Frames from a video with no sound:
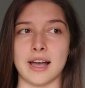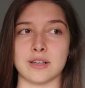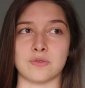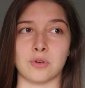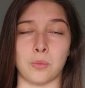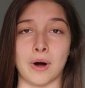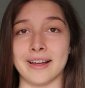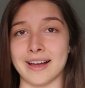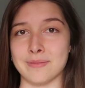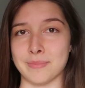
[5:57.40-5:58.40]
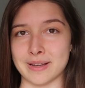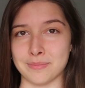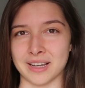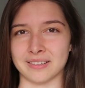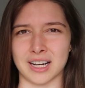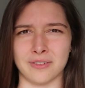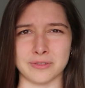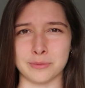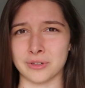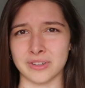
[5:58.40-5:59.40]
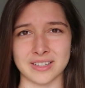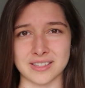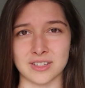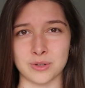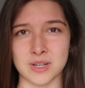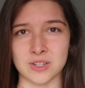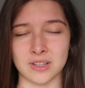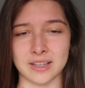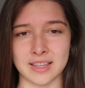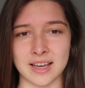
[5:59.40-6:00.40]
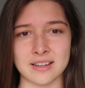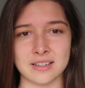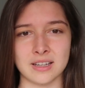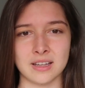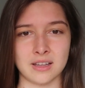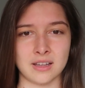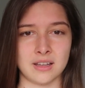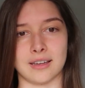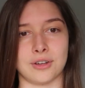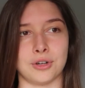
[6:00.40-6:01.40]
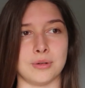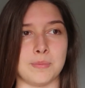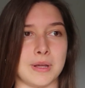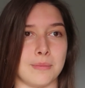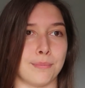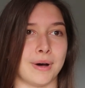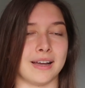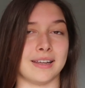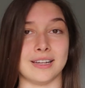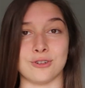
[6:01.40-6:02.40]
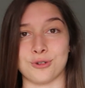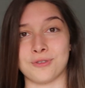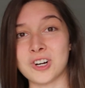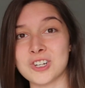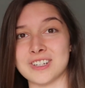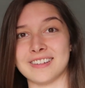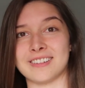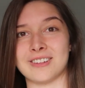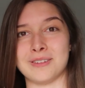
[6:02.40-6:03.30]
as for why I might be uncomfortable in a situation like that. Like, it could be my introversion,